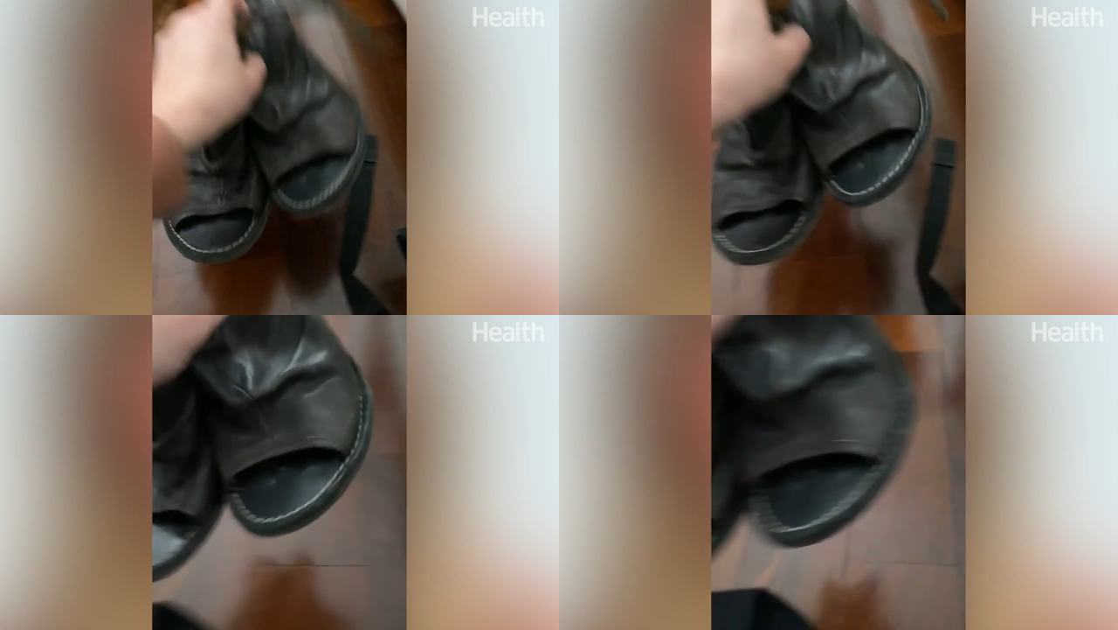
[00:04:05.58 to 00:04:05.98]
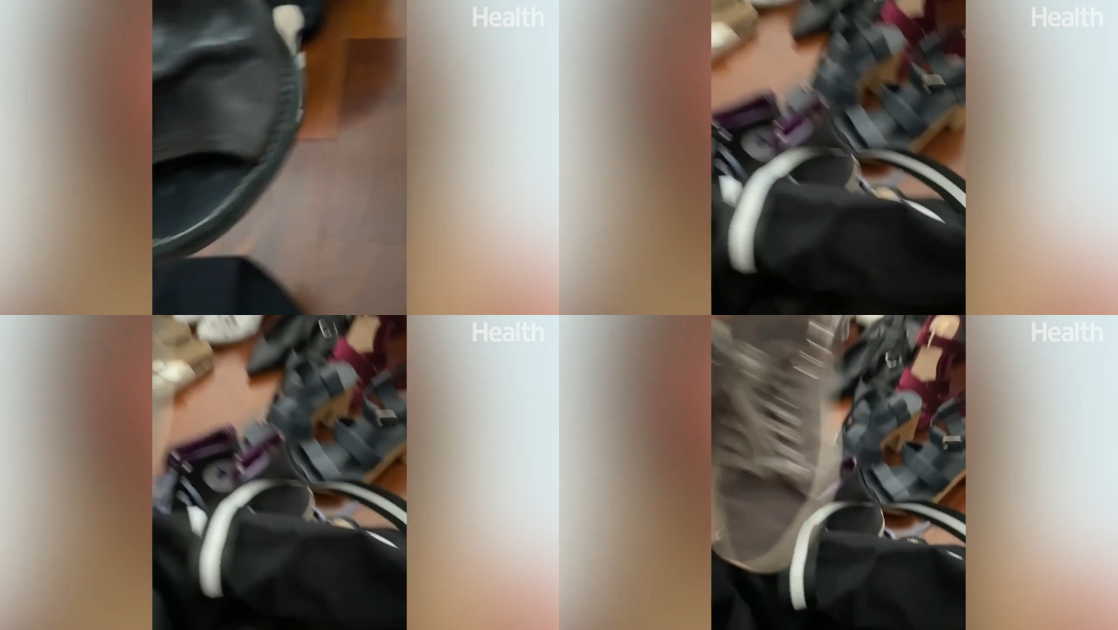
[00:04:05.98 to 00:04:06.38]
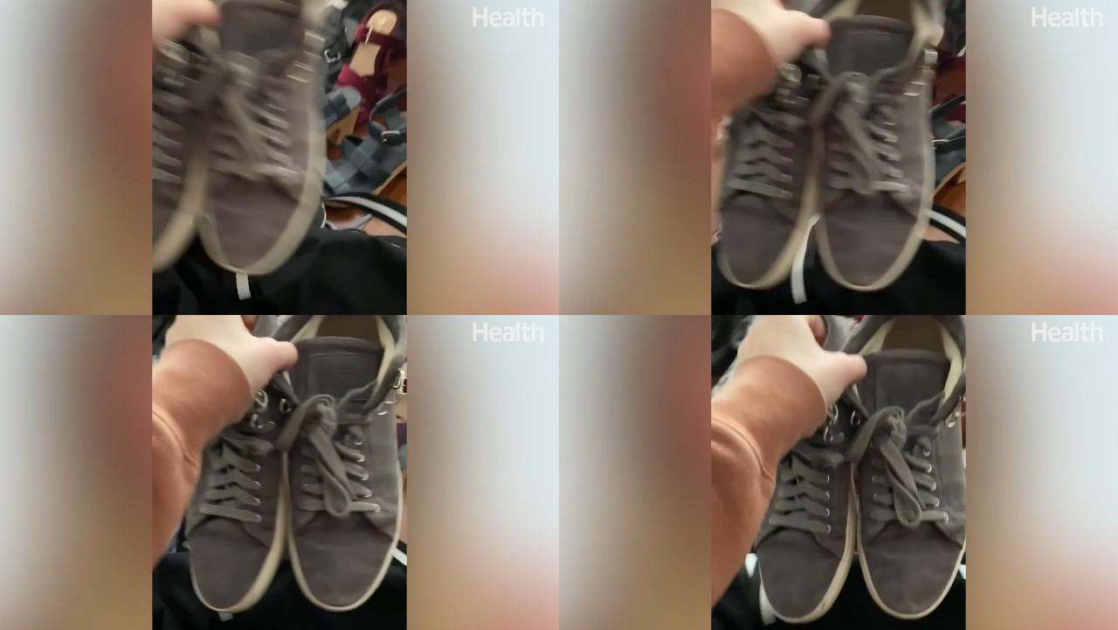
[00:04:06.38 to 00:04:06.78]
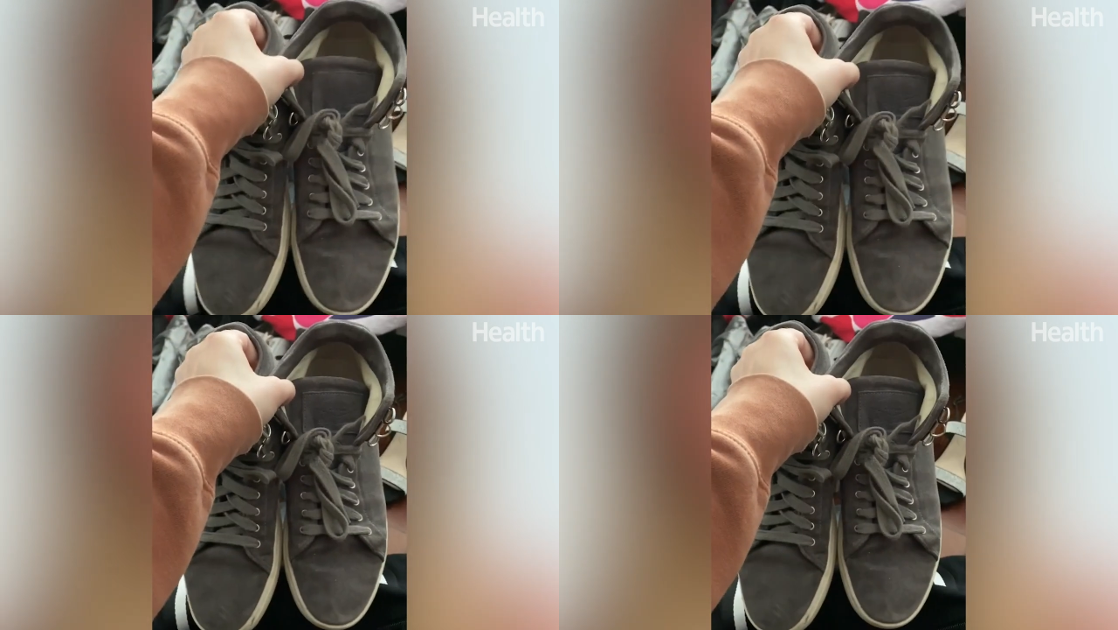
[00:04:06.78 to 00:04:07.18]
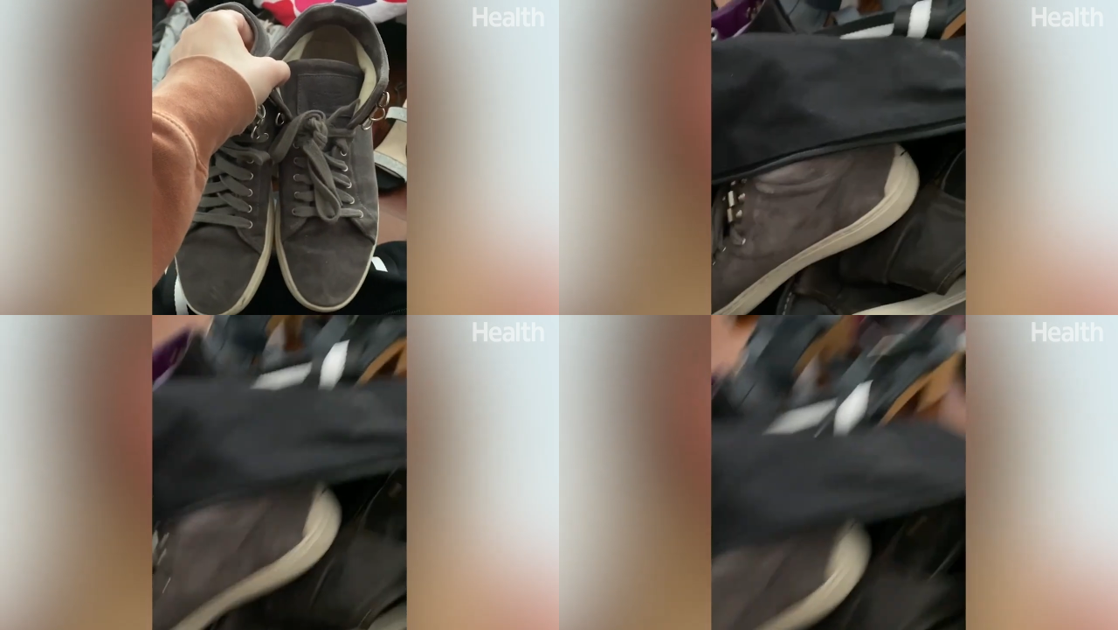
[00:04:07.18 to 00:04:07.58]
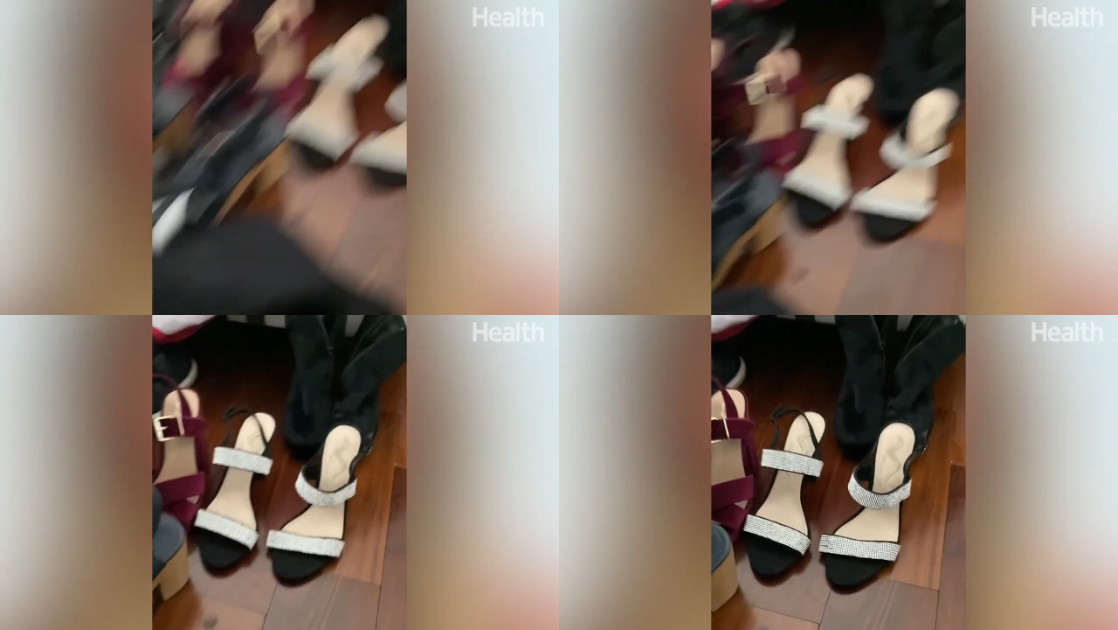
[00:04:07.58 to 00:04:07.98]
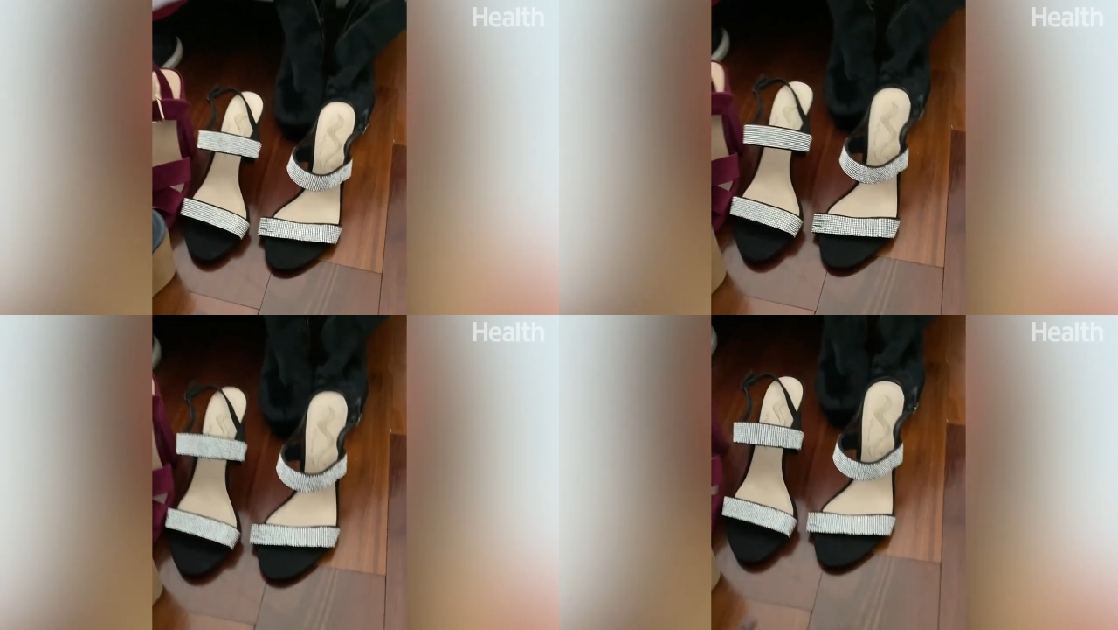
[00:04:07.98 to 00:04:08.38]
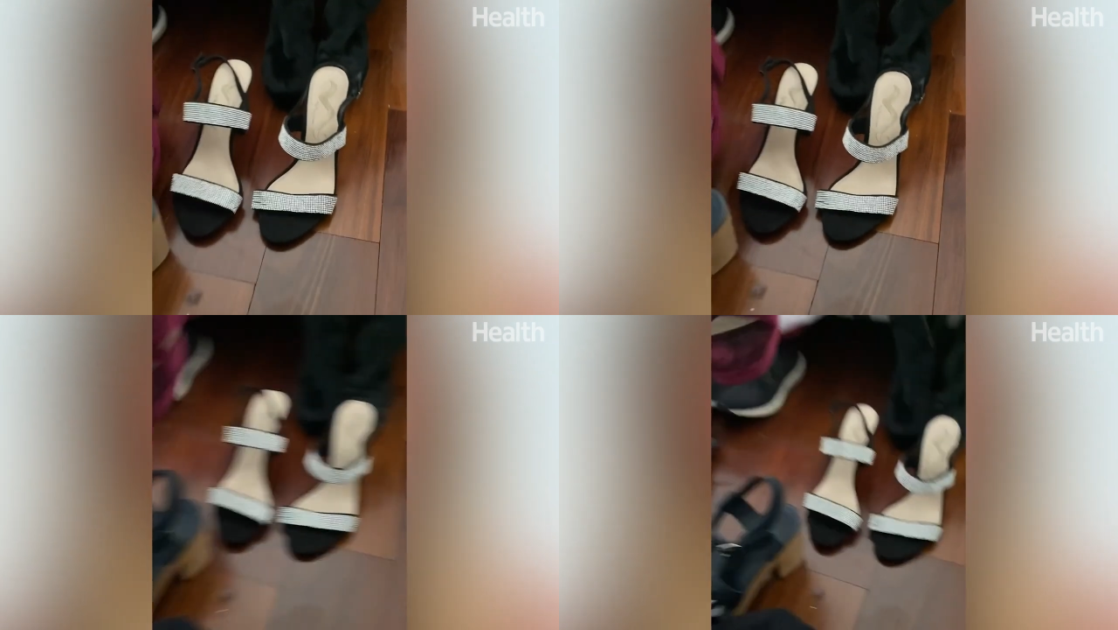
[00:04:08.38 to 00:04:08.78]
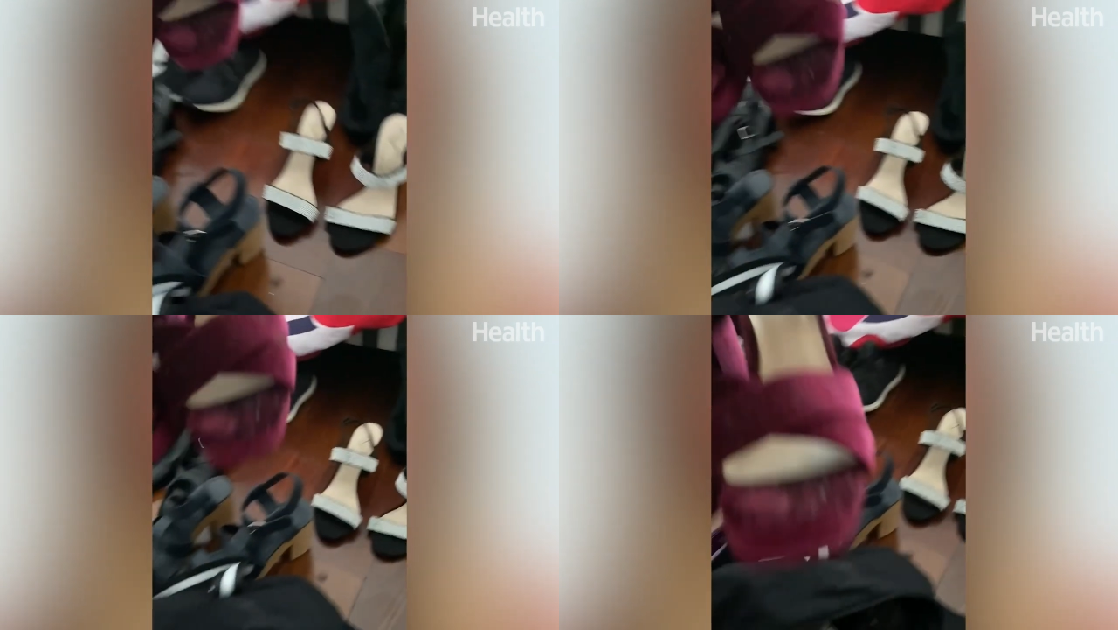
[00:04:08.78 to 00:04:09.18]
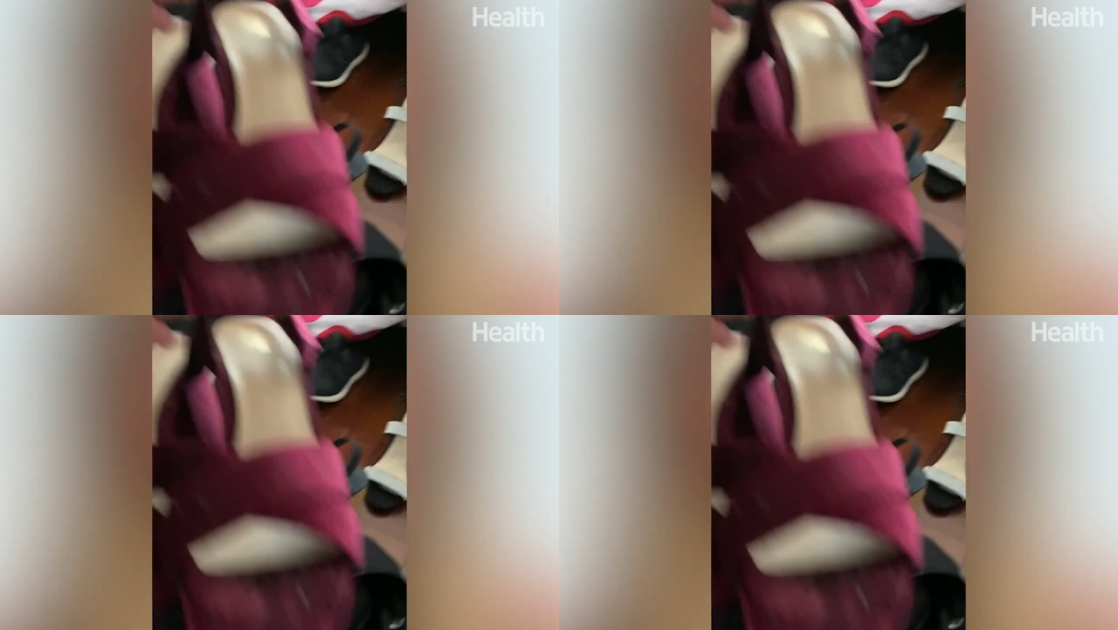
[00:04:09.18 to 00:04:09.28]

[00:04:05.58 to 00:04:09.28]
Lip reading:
Nobody's mouth can be seen.